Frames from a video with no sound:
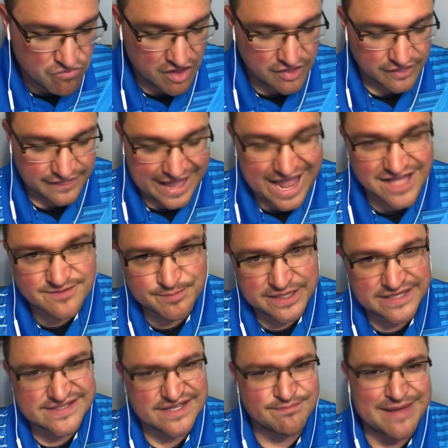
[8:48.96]
Last
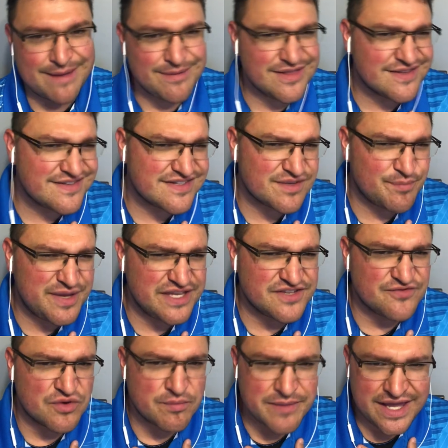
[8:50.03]
piece, and maybe this is a piece
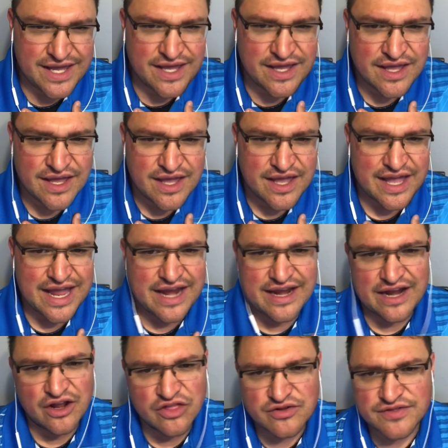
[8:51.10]
for me and
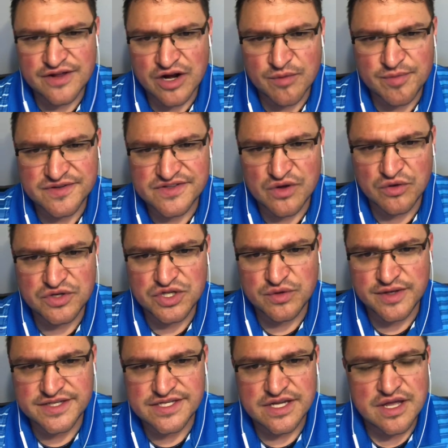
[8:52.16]
that other therapists don't do
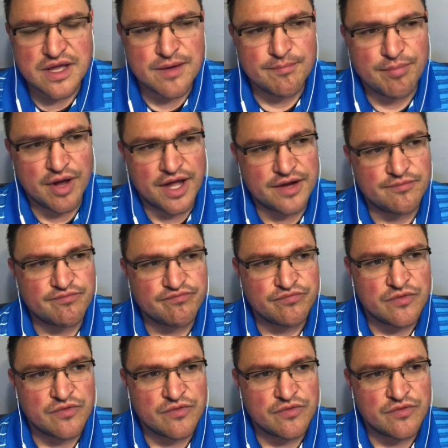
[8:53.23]
it, but